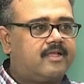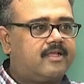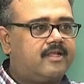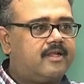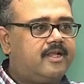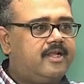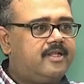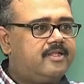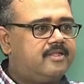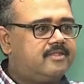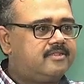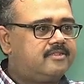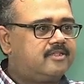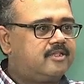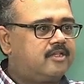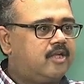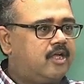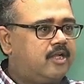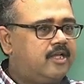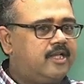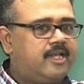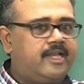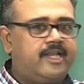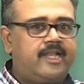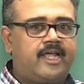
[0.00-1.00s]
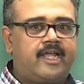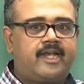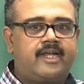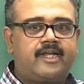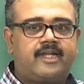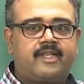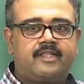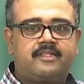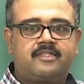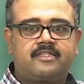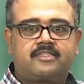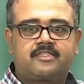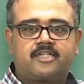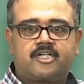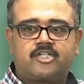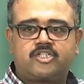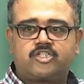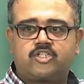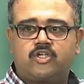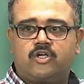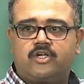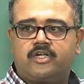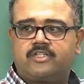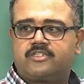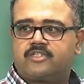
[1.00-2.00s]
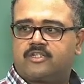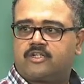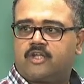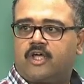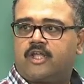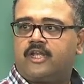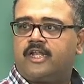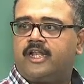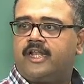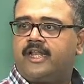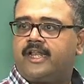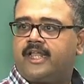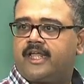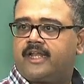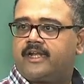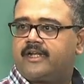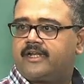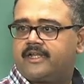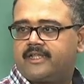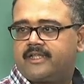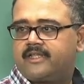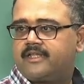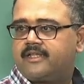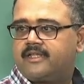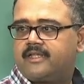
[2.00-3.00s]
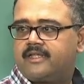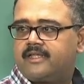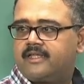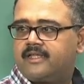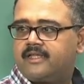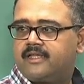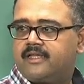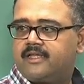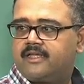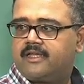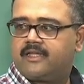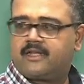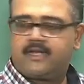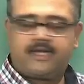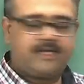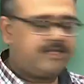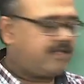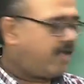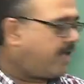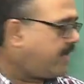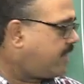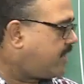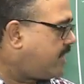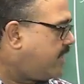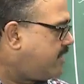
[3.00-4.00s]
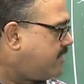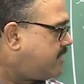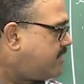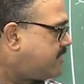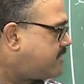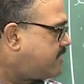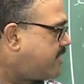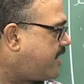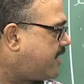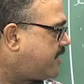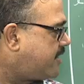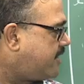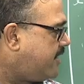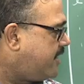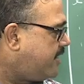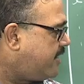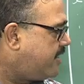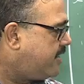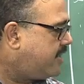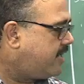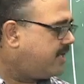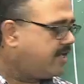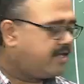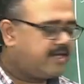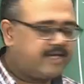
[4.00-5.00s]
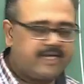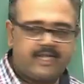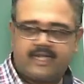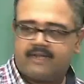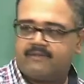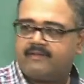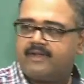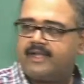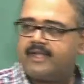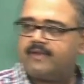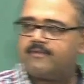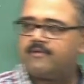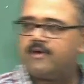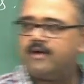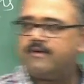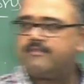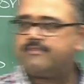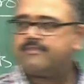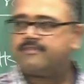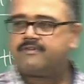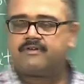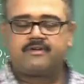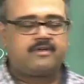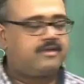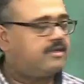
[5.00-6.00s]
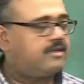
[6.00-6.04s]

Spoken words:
right? This is the non-linearity, the threshold is a non-linearity, right? I can't just take the derivative of